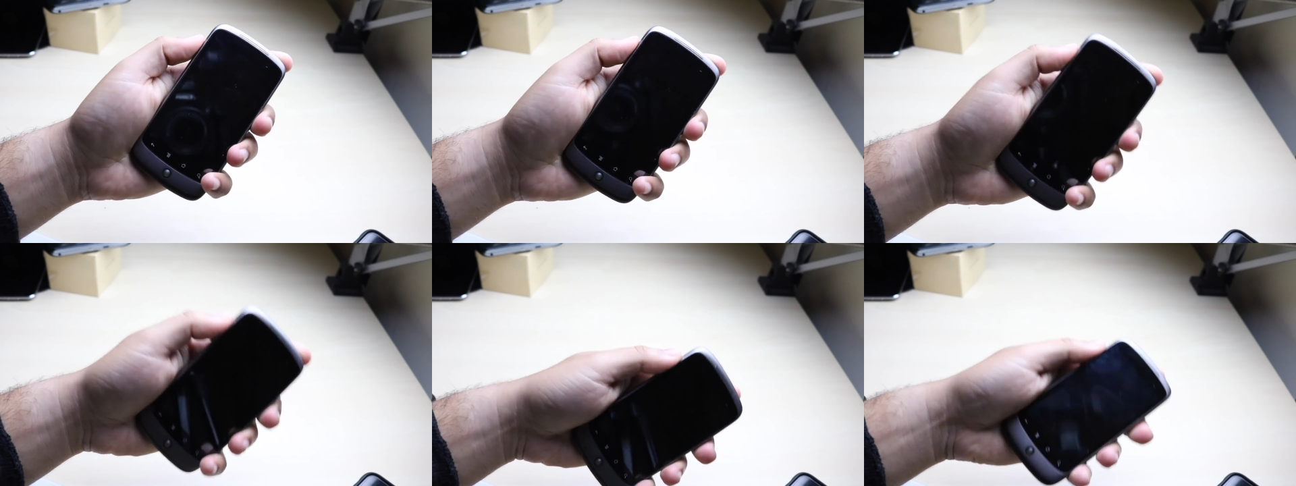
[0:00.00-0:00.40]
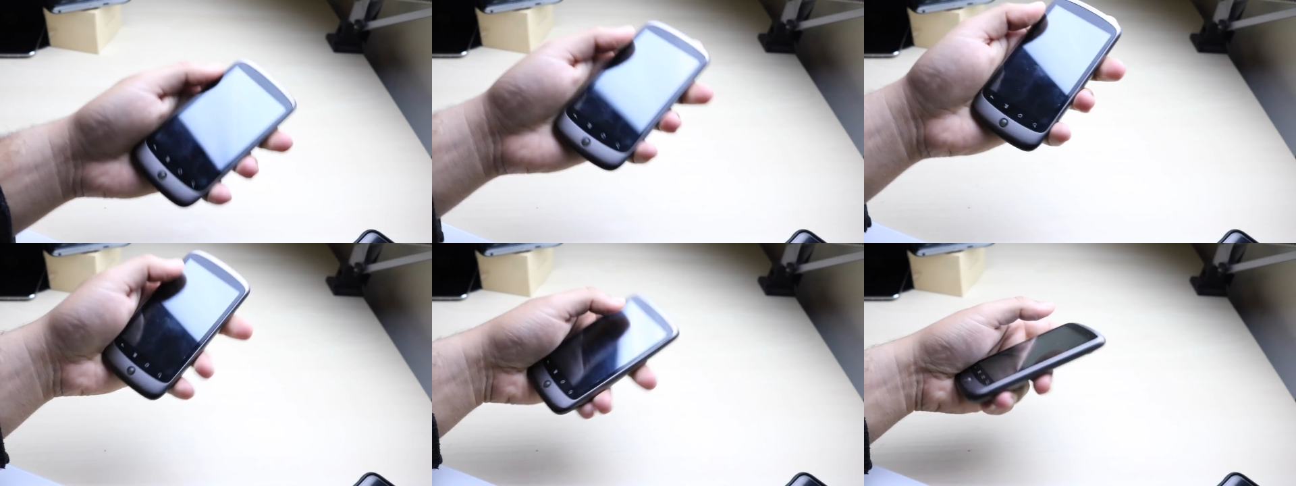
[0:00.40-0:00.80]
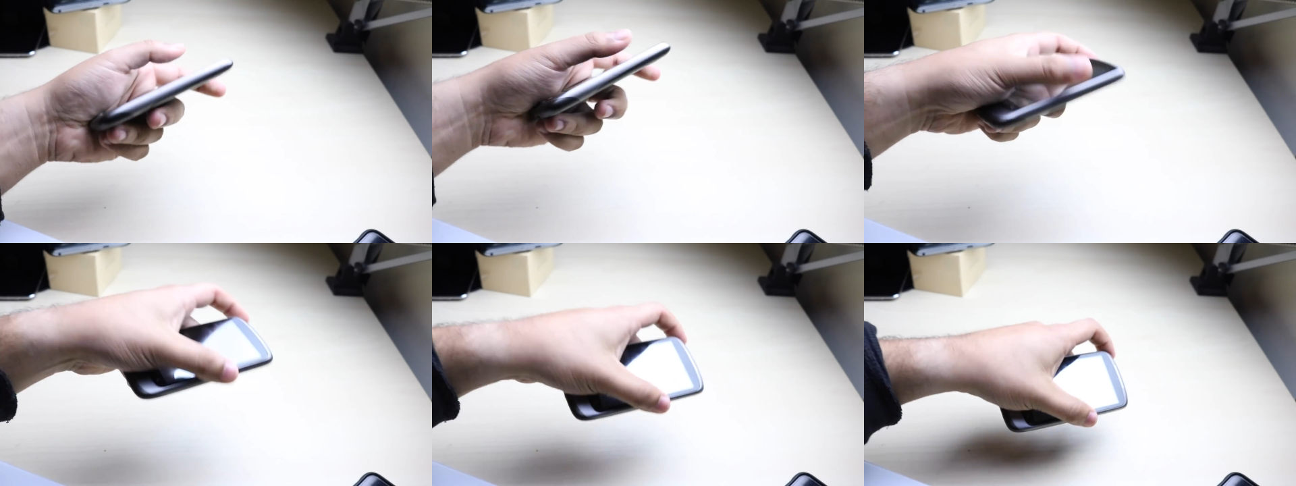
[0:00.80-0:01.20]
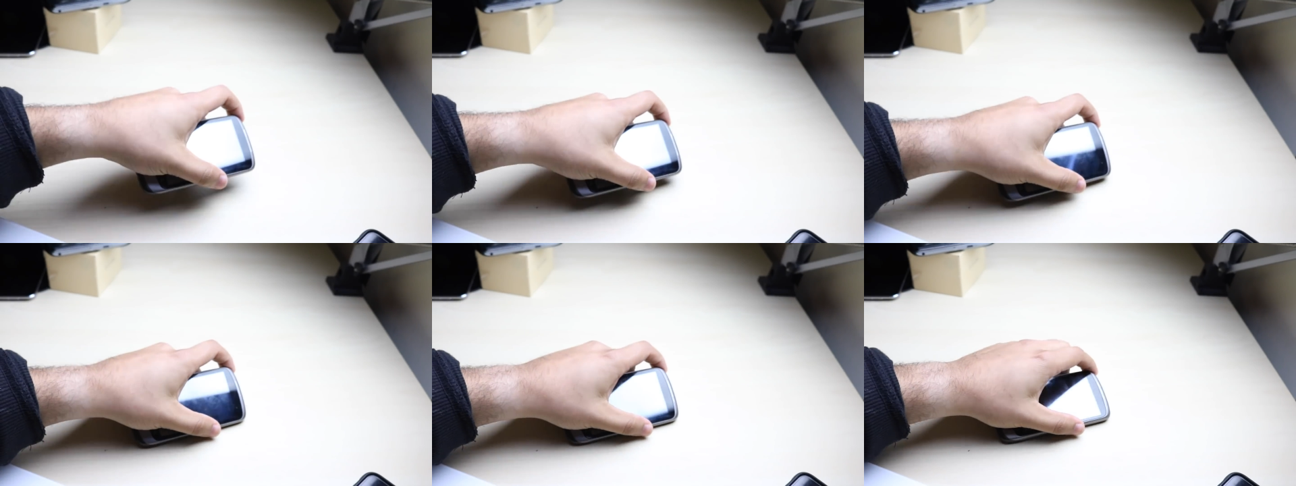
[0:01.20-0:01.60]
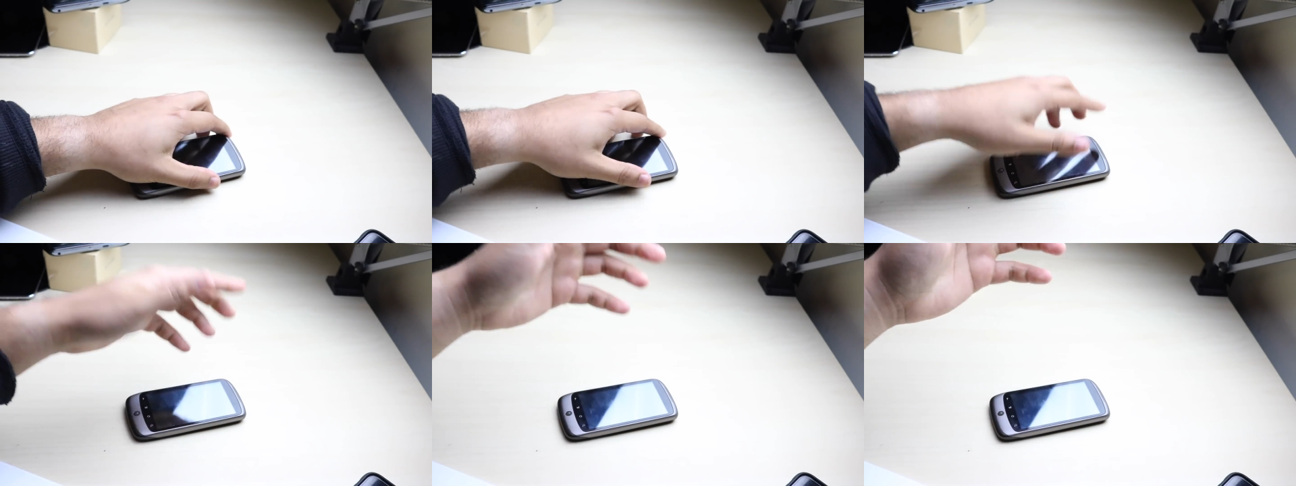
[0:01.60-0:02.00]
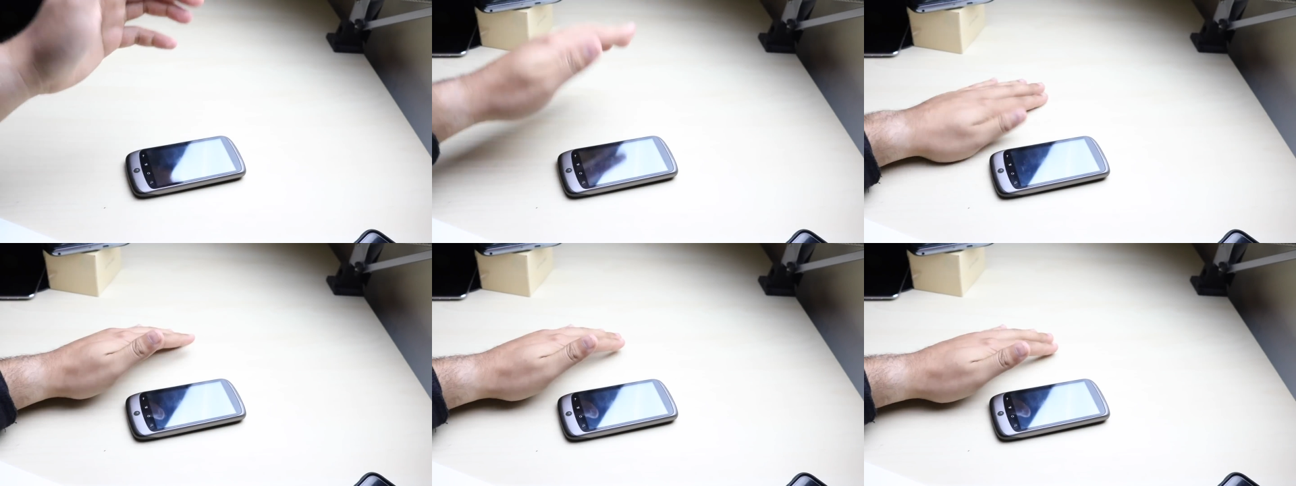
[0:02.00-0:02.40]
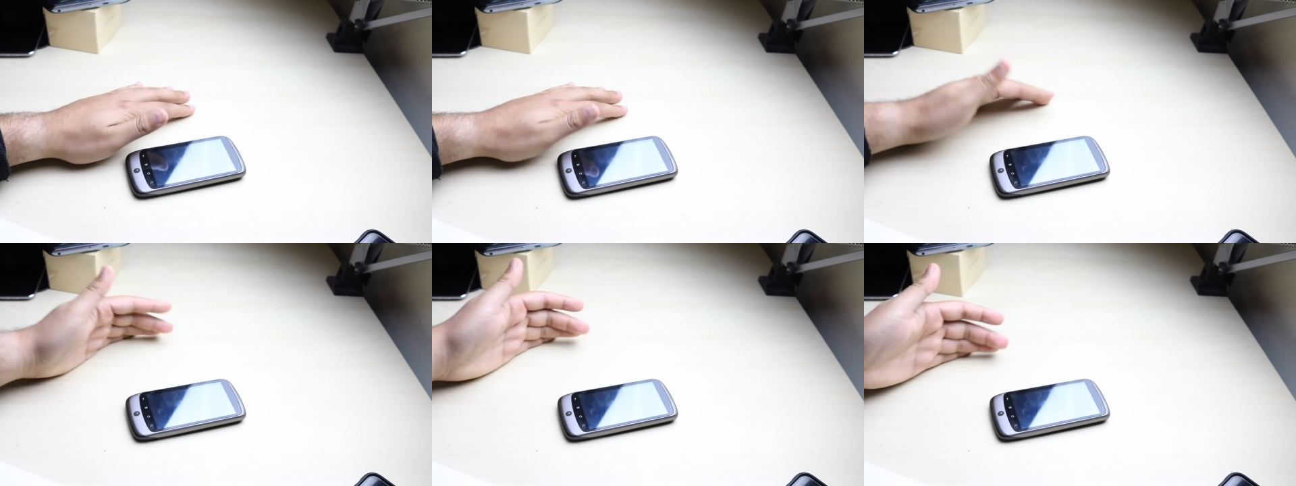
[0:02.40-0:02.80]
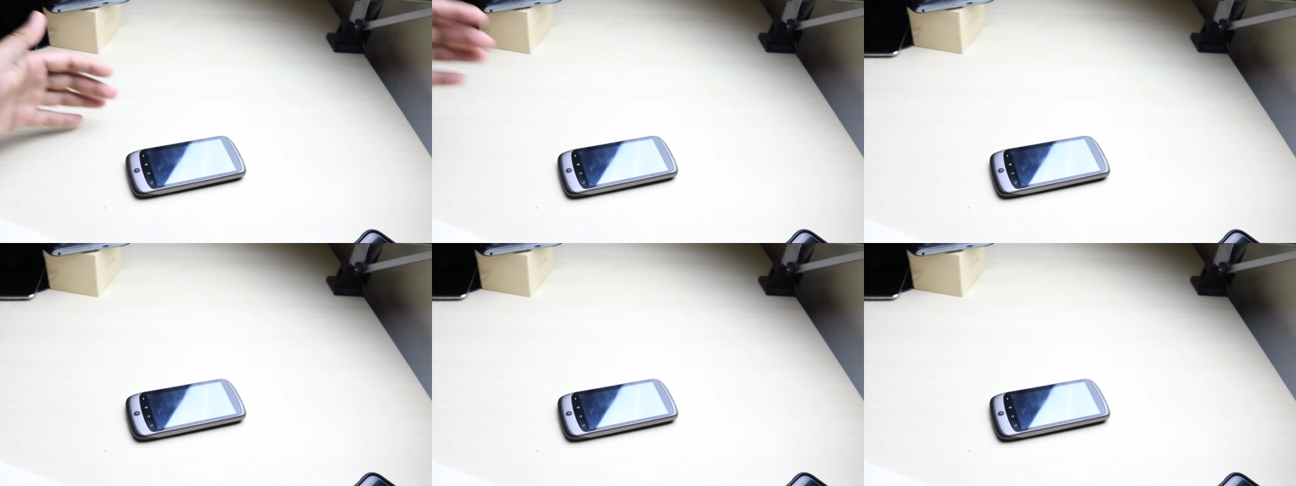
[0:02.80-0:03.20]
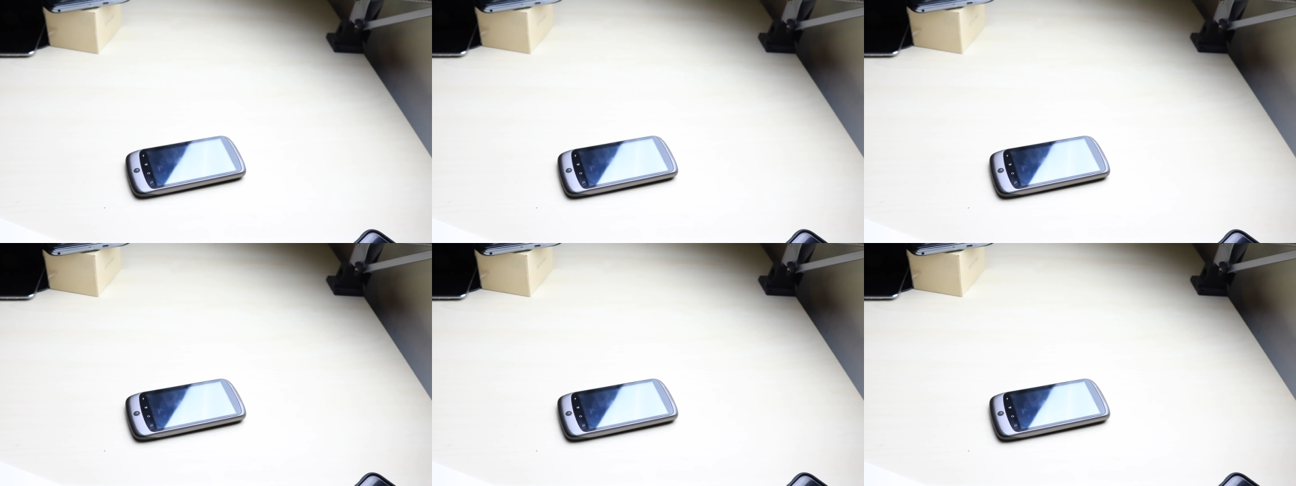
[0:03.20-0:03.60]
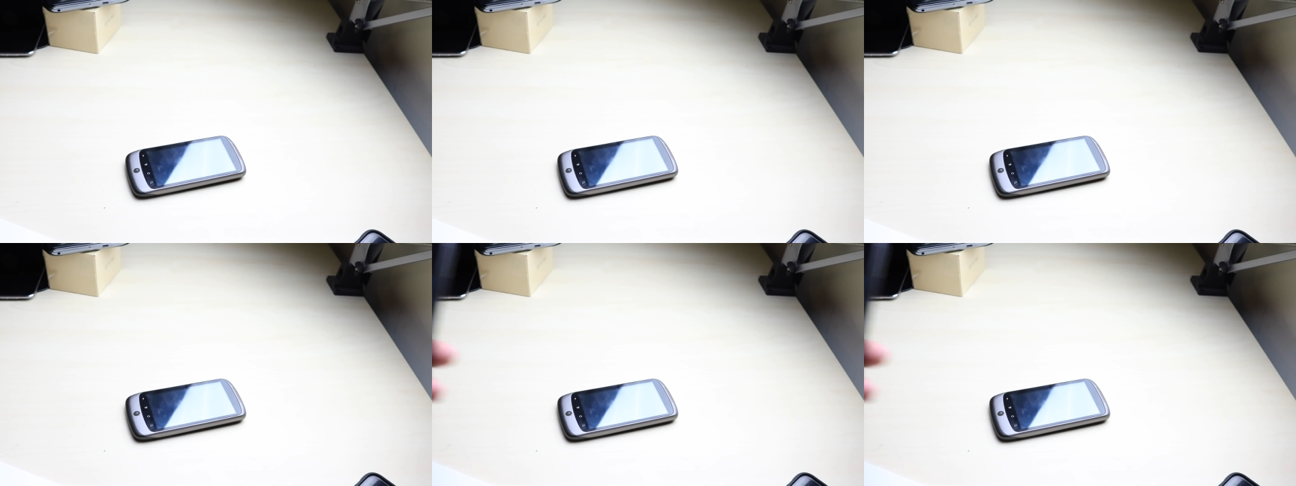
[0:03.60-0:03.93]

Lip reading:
No face is visible, so there are no lips to read.